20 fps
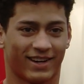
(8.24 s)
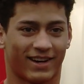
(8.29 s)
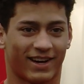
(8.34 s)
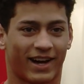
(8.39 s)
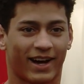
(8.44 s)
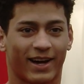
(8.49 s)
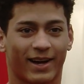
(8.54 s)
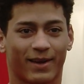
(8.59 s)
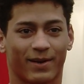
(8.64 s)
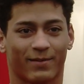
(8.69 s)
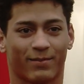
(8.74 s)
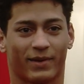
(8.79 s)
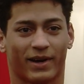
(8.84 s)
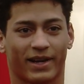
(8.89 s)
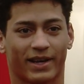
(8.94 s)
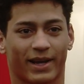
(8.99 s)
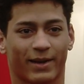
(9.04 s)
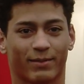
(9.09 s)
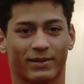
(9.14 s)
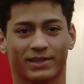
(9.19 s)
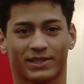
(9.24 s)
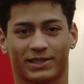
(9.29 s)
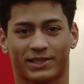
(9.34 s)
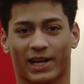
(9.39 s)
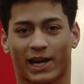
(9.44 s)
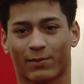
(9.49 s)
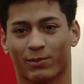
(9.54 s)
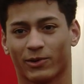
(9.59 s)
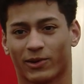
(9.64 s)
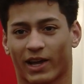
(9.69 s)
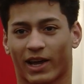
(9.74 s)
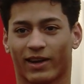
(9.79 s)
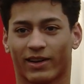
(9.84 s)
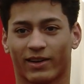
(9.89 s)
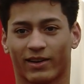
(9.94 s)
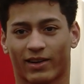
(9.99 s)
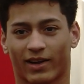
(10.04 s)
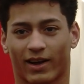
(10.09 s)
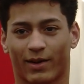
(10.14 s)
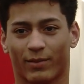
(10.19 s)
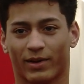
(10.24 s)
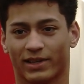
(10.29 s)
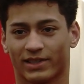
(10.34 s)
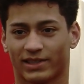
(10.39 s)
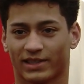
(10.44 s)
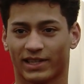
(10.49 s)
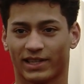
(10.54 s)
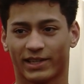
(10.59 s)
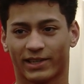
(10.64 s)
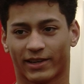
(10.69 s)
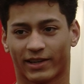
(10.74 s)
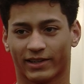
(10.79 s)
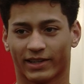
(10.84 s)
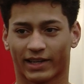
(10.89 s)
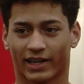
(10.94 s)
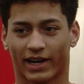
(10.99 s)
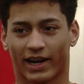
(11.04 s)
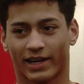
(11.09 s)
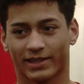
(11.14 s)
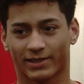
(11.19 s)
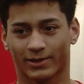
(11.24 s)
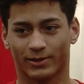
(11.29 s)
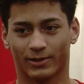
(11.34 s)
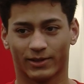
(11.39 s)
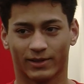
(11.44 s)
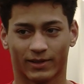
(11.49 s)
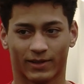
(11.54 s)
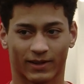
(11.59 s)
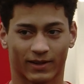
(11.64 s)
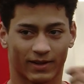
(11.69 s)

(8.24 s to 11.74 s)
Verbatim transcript: Hi, my name is Jack Buchanan. I'm a senior at Lincoln High School.